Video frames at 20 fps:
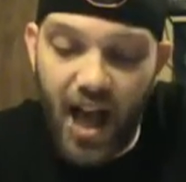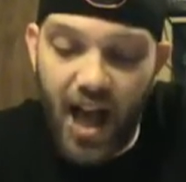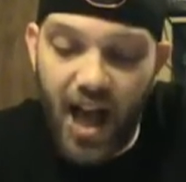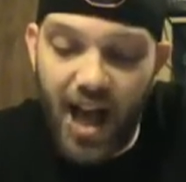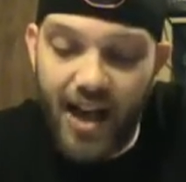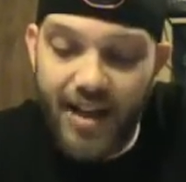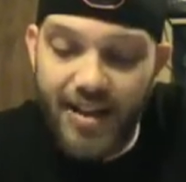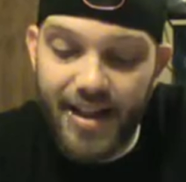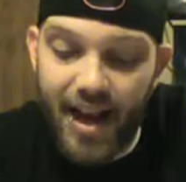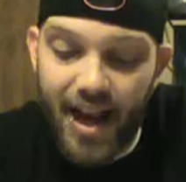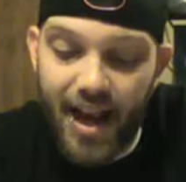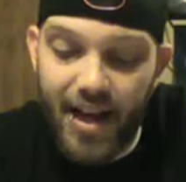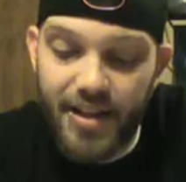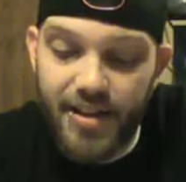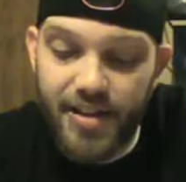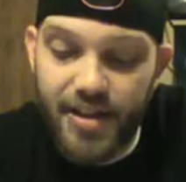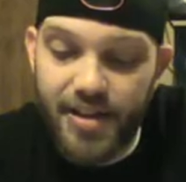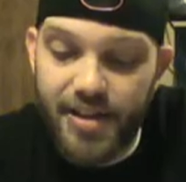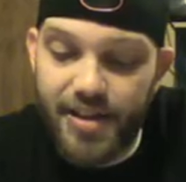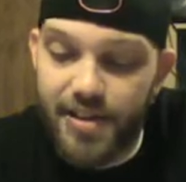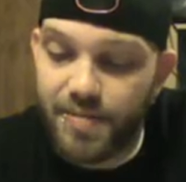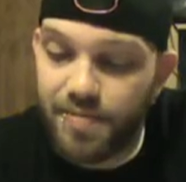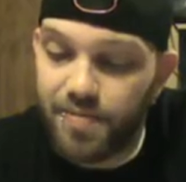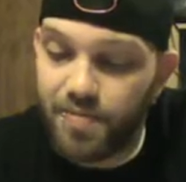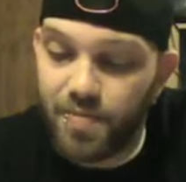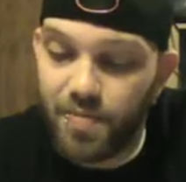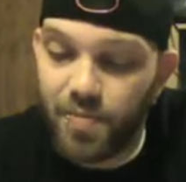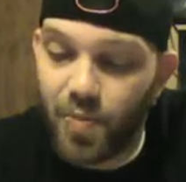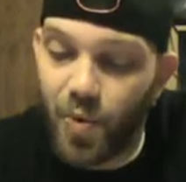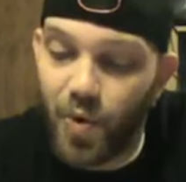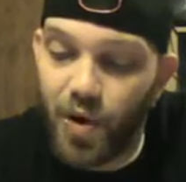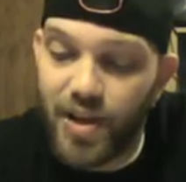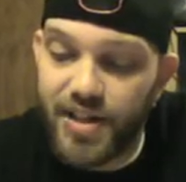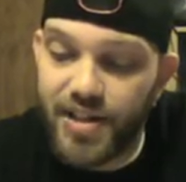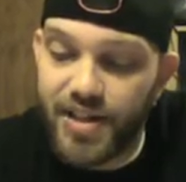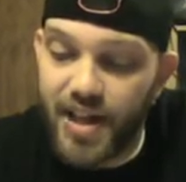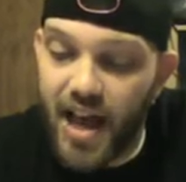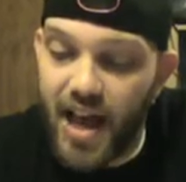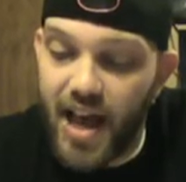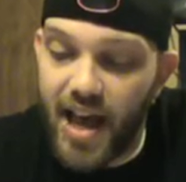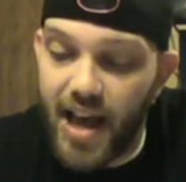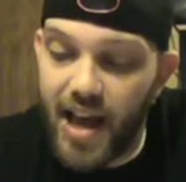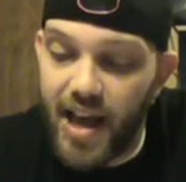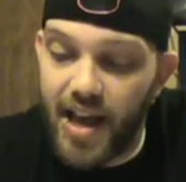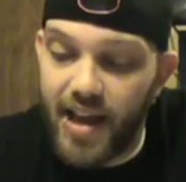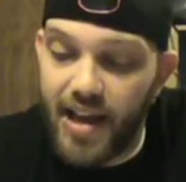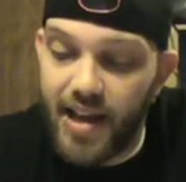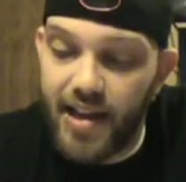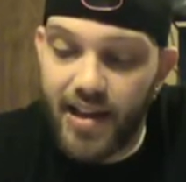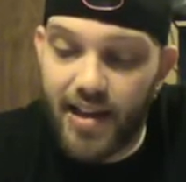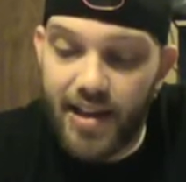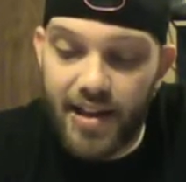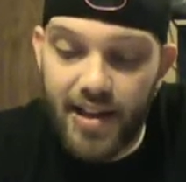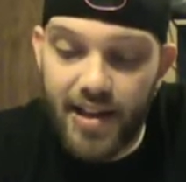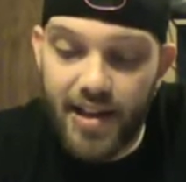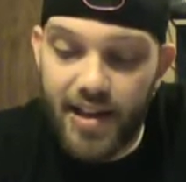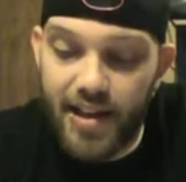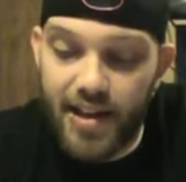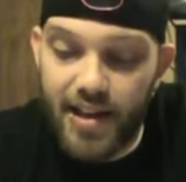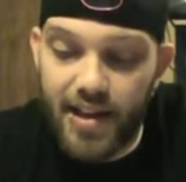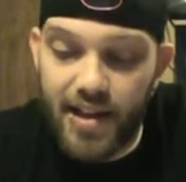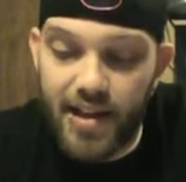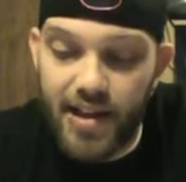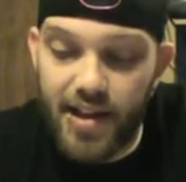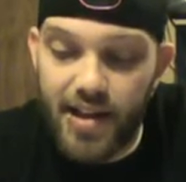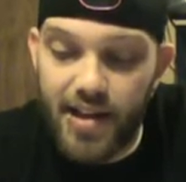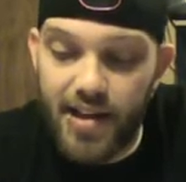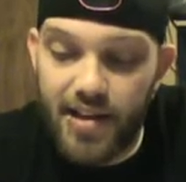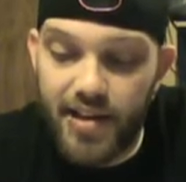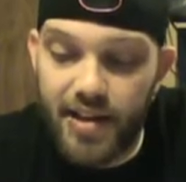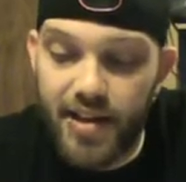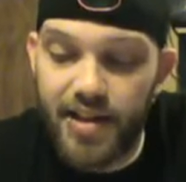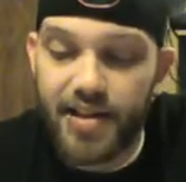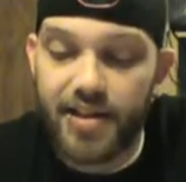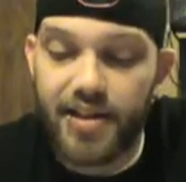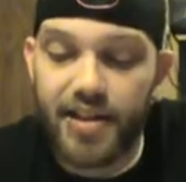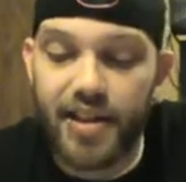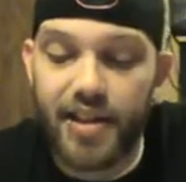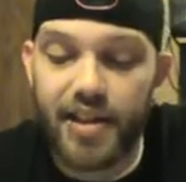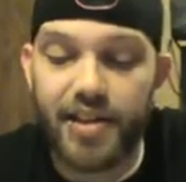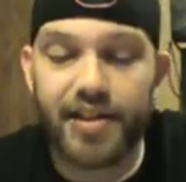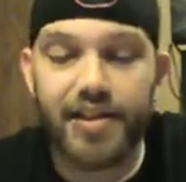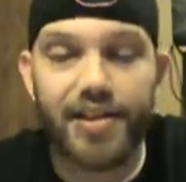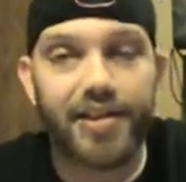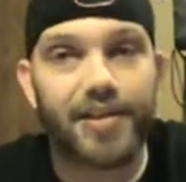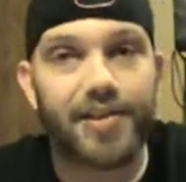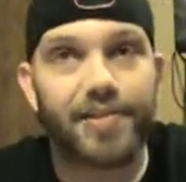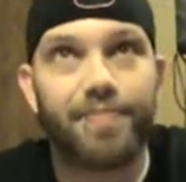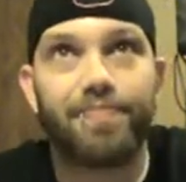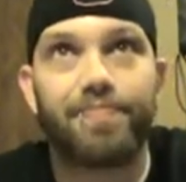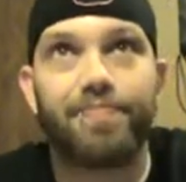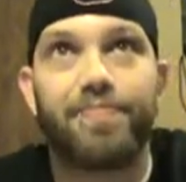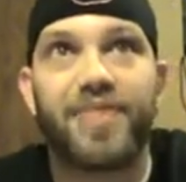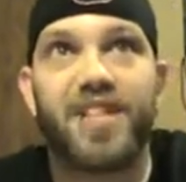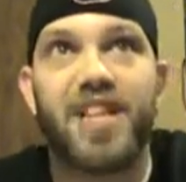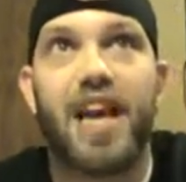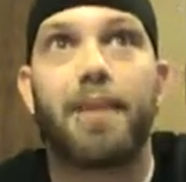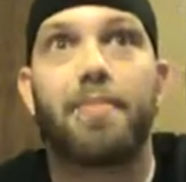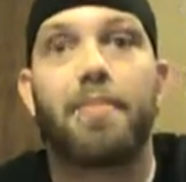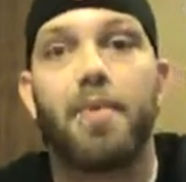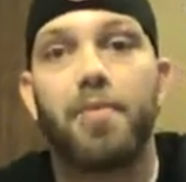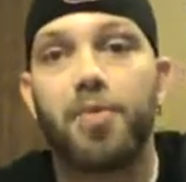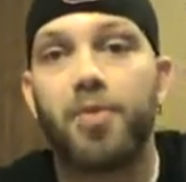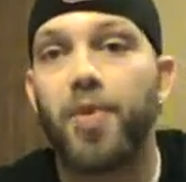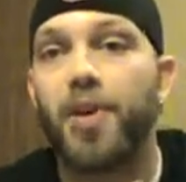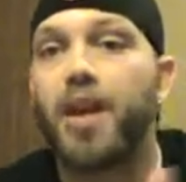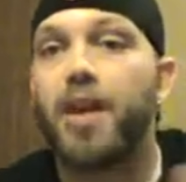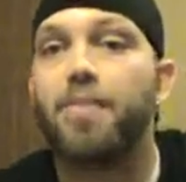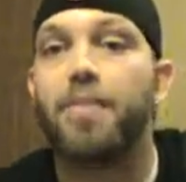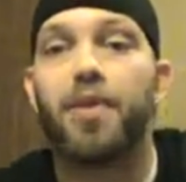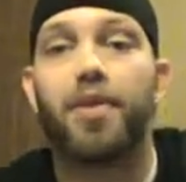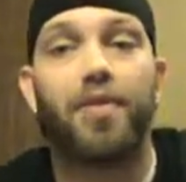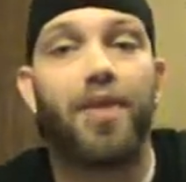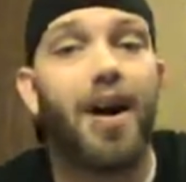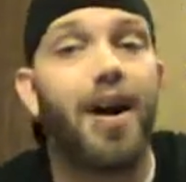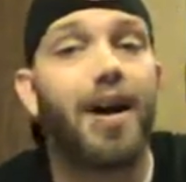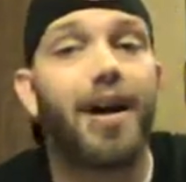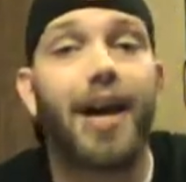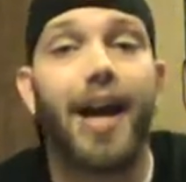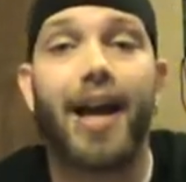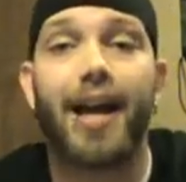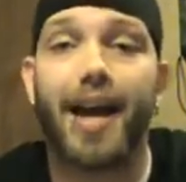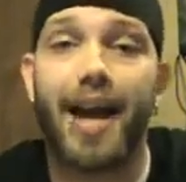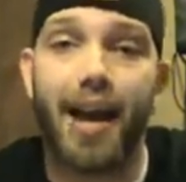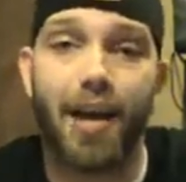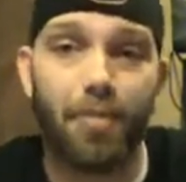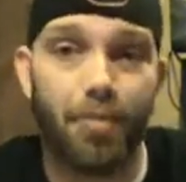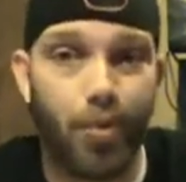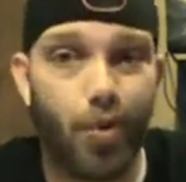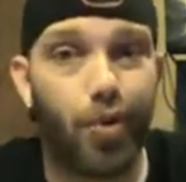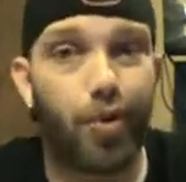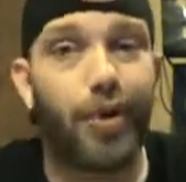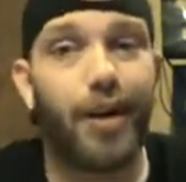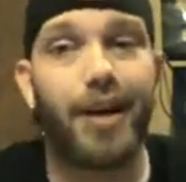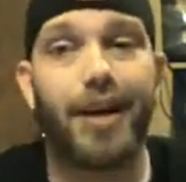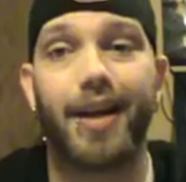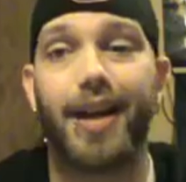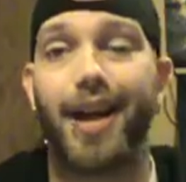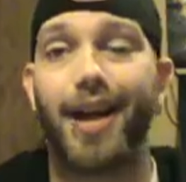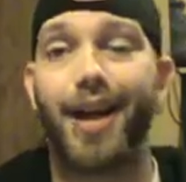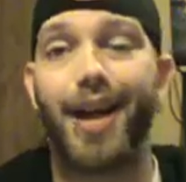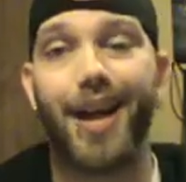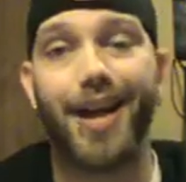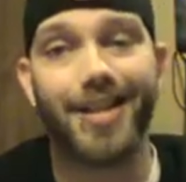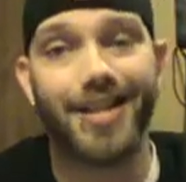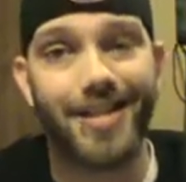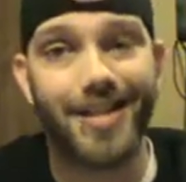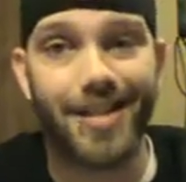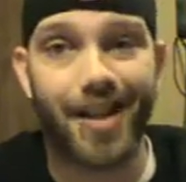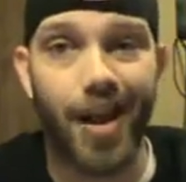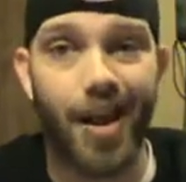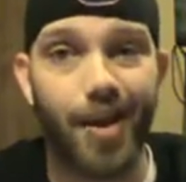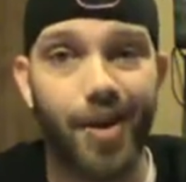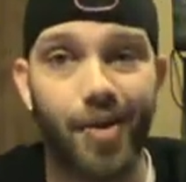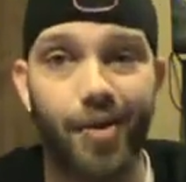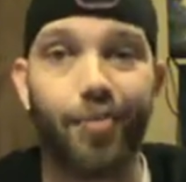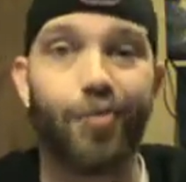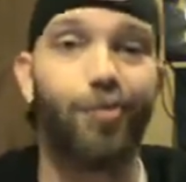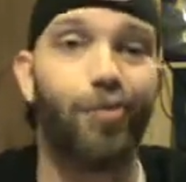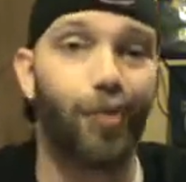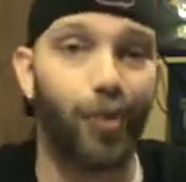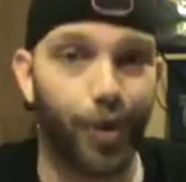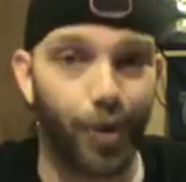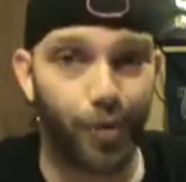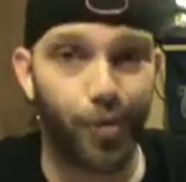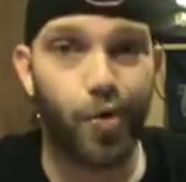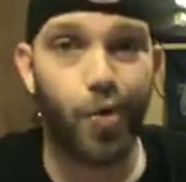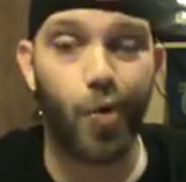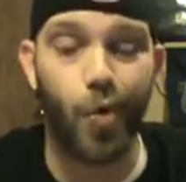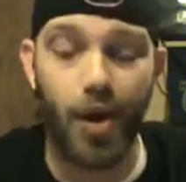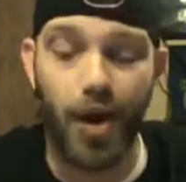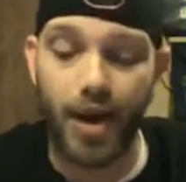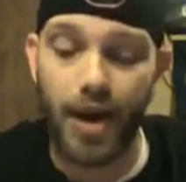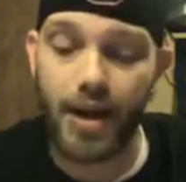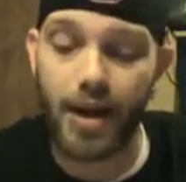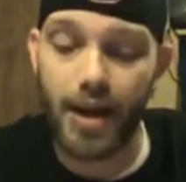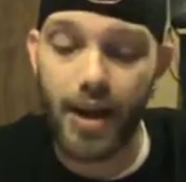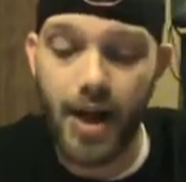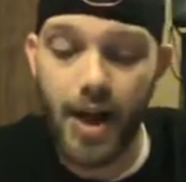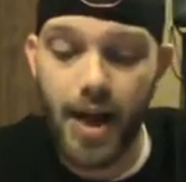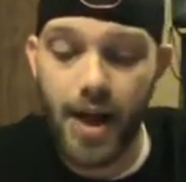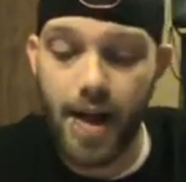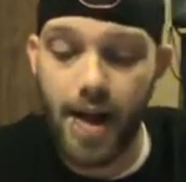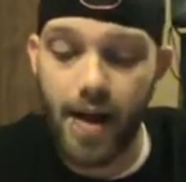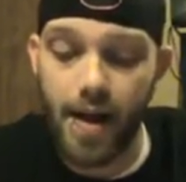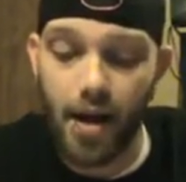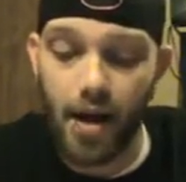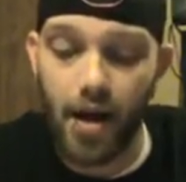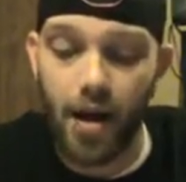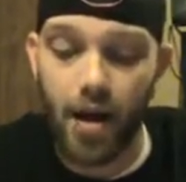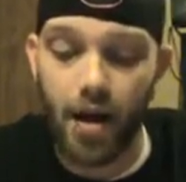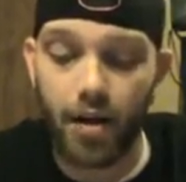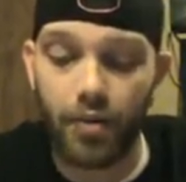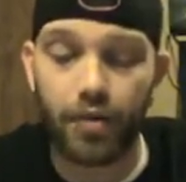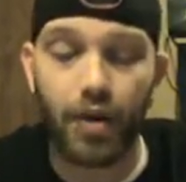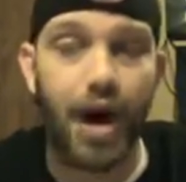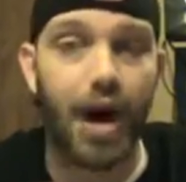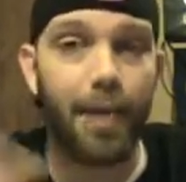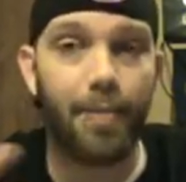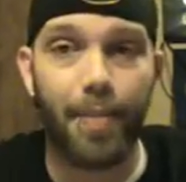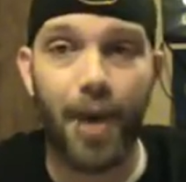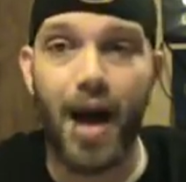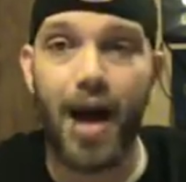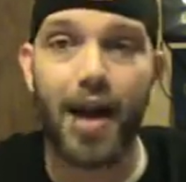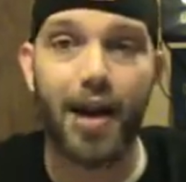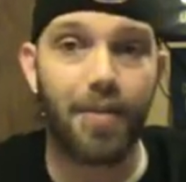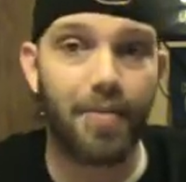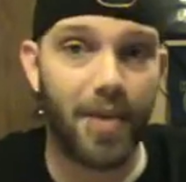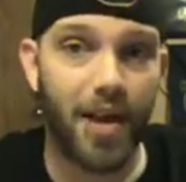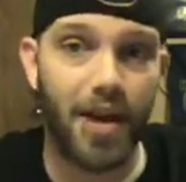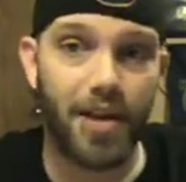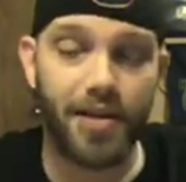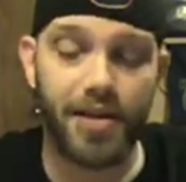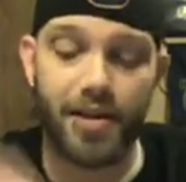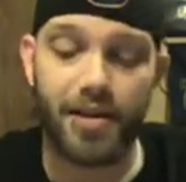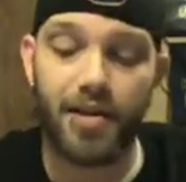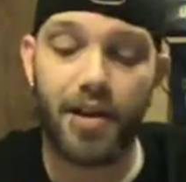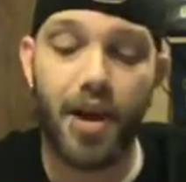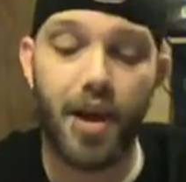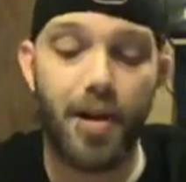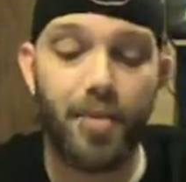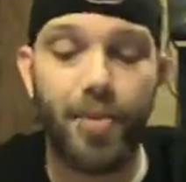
I just want to say this segment between him and The Rock got kind of boring, got kind of stale real quick. Rock Bottom ends it.